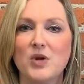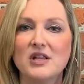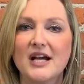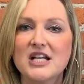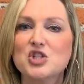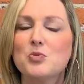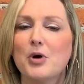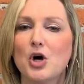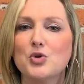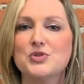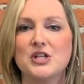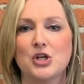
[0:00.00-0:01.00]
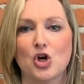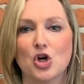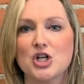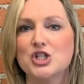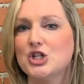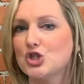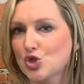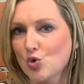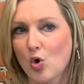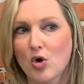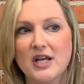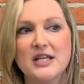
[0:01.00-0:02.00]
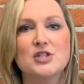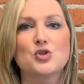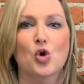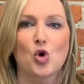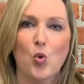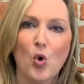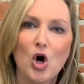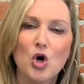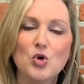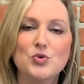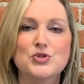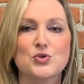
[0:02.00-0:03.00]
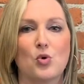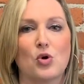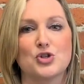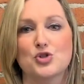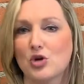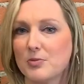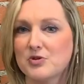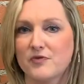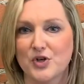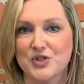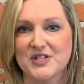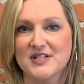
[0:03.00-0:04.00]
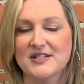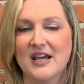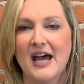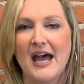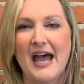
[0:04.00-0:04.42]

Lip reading: we like to post encouraging stories or quotes or scripture verses.